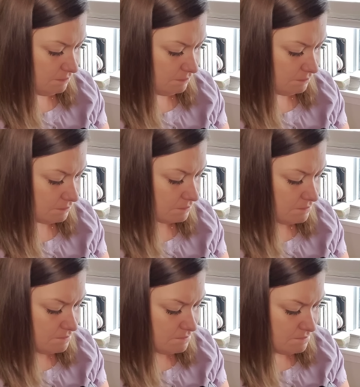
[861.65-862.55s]

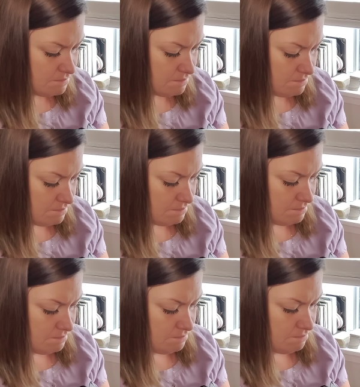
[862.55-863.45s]

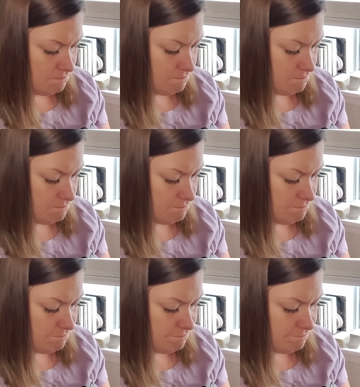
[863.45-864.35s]

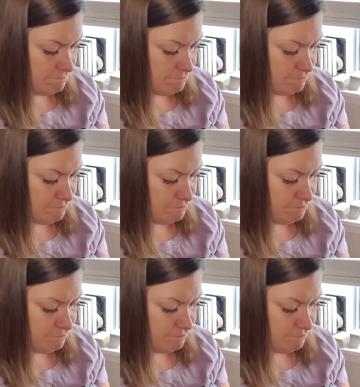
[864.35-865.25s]

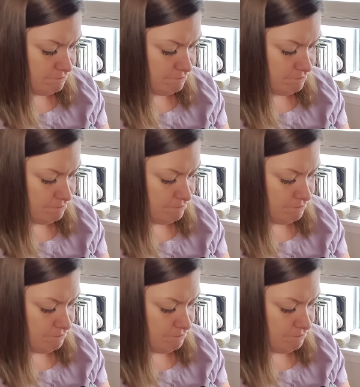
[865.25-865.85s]
[no speech]